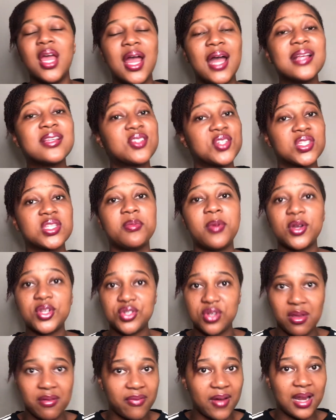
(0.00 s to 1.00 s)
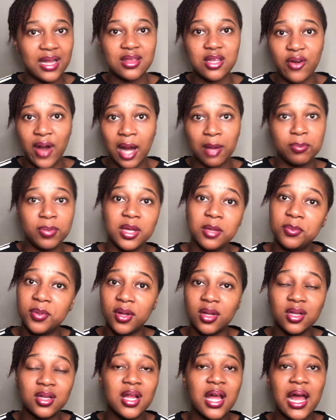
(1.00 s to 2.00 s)
it's just about you finding the right
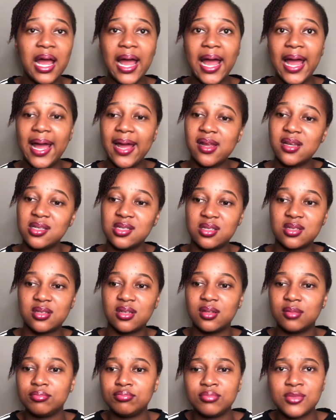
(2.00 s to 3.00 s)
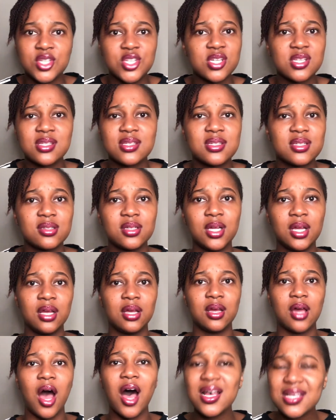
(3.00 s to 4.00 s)
people and just
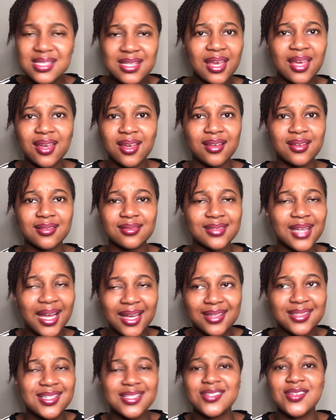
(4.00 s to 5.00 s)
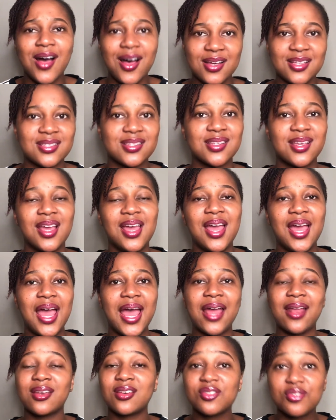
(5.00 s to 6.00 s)
asking, like just ask
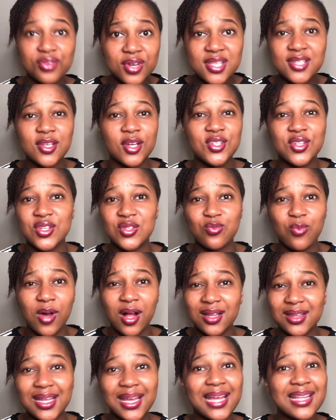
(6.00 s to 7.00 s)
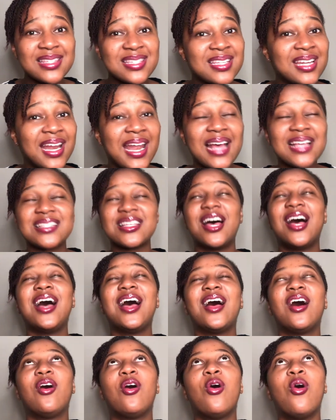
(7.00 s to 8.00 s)
and research as well. The internet has
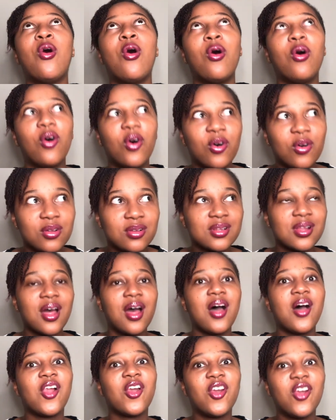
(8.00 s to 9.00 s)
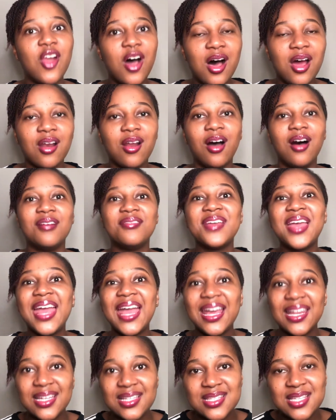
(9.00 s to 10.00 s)
a whole lot of
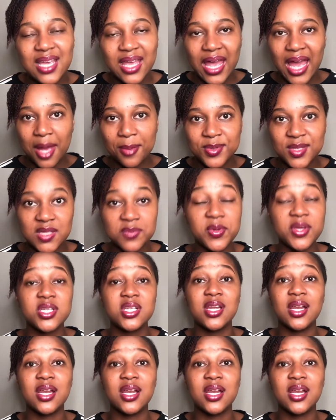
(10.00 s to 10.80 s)
editing apps, especially